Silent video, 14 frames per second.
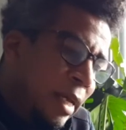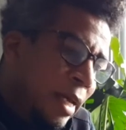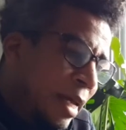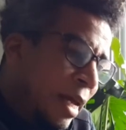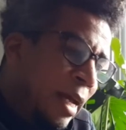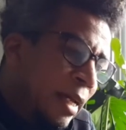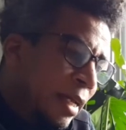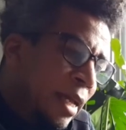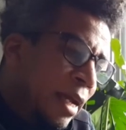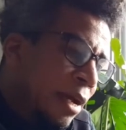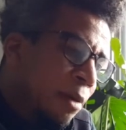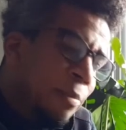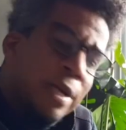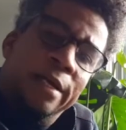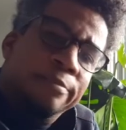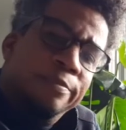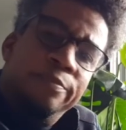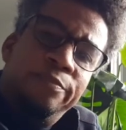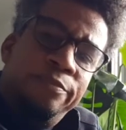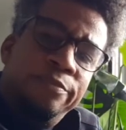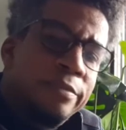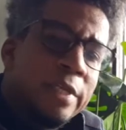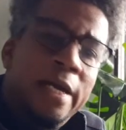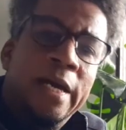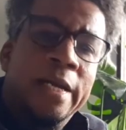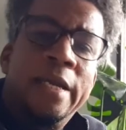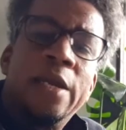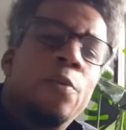I didn't care, man. I
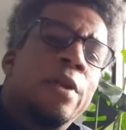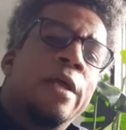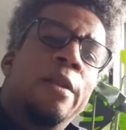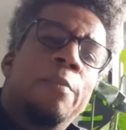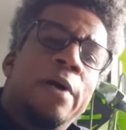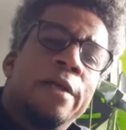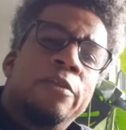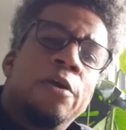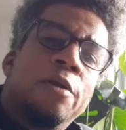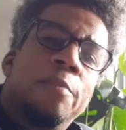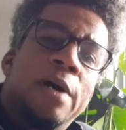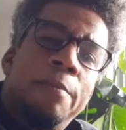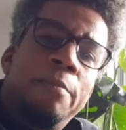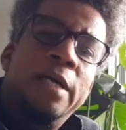didn't care what anybody thought about